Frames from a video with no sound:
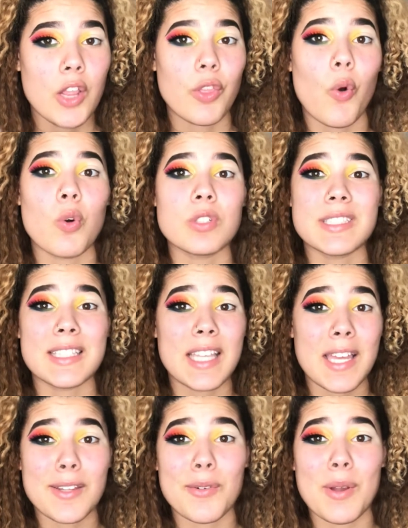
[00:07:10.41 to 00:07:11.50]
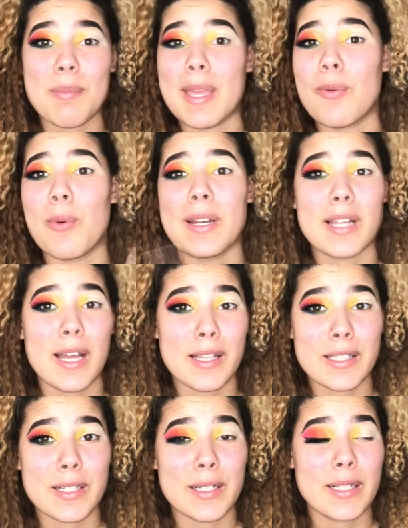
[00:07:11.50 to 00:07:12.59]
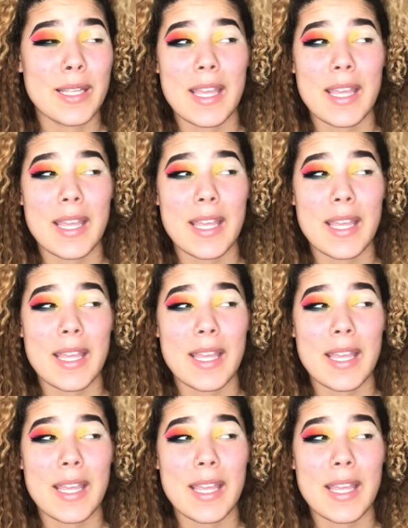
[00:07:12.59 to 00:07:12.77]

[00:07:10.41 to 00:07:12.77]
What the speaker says: the orange and the yellow and make one color,